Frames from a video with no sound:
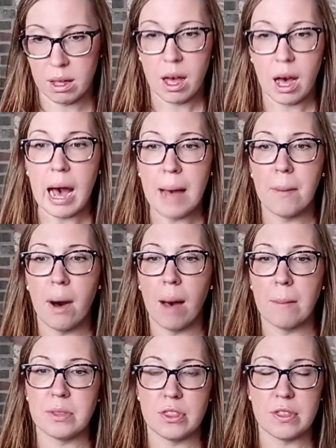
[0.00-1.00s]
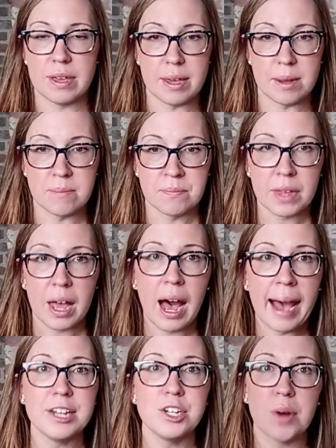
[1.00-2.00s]
I mop the
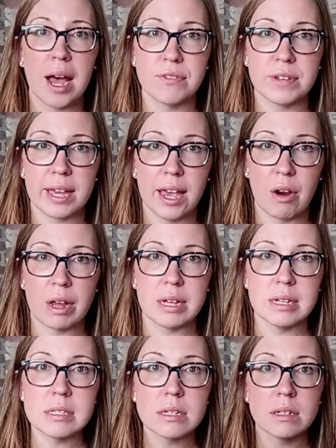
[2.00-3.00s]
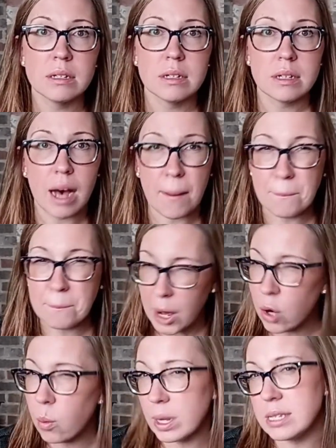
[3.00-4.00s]
high traffic areas
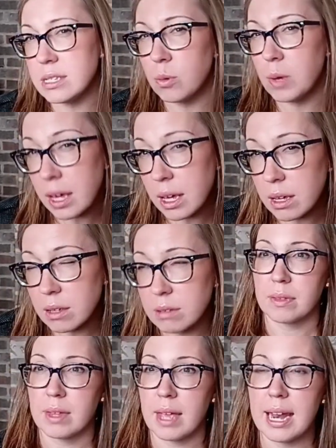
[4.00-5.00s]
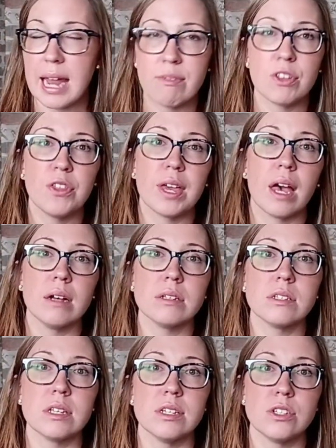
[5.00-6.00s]
about once a week, and everything
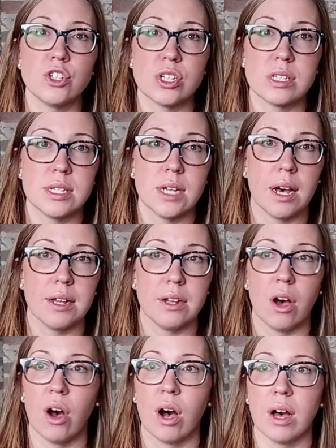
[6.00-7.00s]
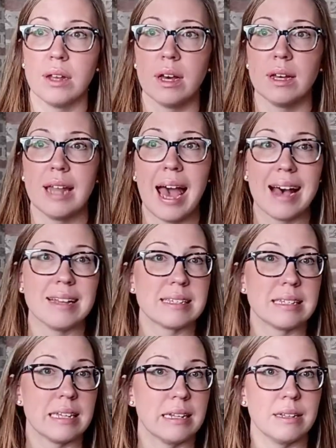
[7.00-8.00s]
else is just done on an as
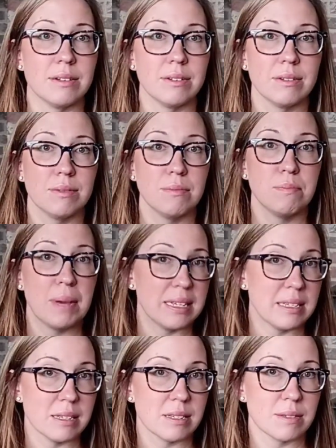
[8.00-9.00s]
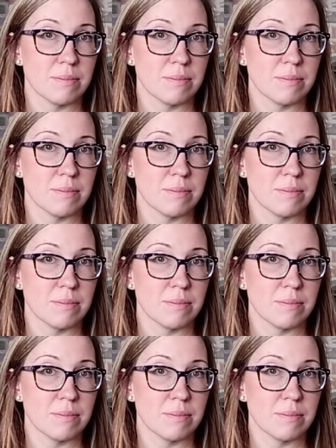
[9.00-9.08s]
needed basis.